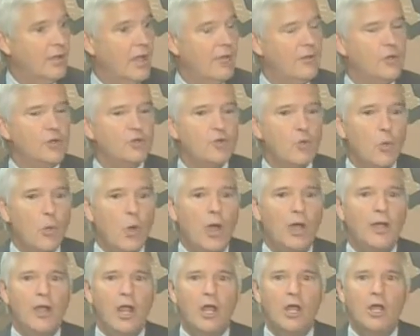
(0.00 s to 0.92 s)
There's
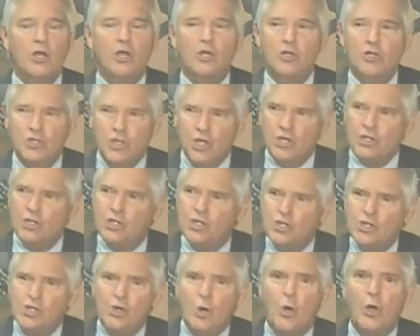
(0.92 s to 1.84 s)
one just
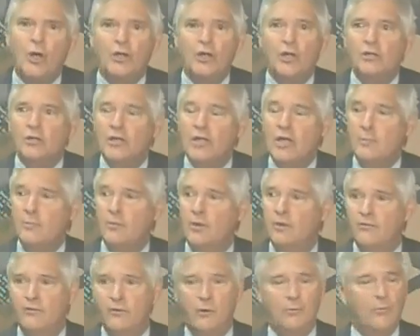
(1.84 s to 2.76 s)
short leap
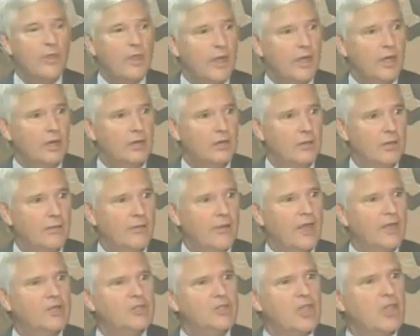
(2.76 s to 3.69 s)
from there
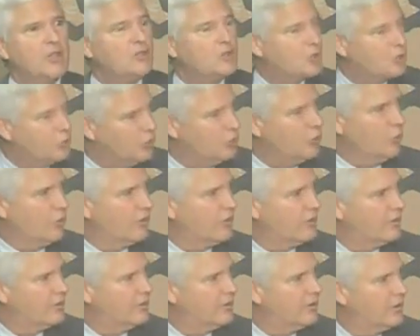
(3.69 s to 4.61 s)
that is a truth.
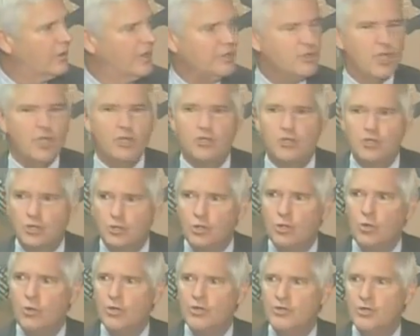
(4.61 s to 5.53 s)
Is a
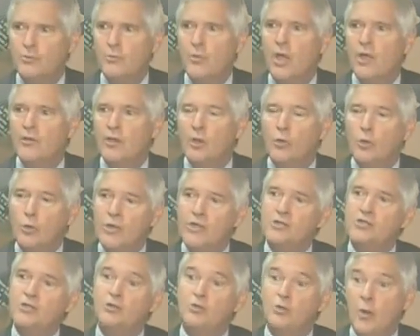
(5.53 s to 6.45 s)
truism that we
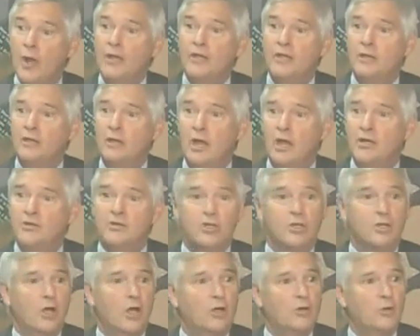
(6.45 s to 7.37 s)
should recognize
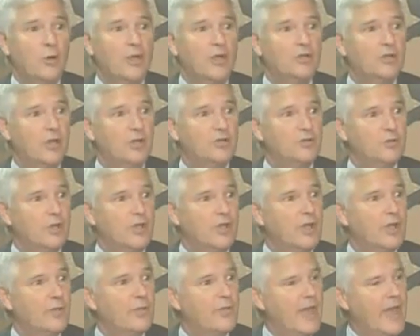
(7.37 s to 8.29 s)
in our great country,
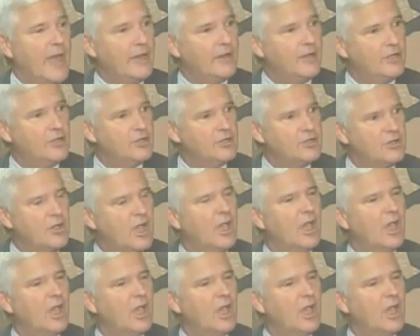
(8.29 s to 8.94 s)
and that is,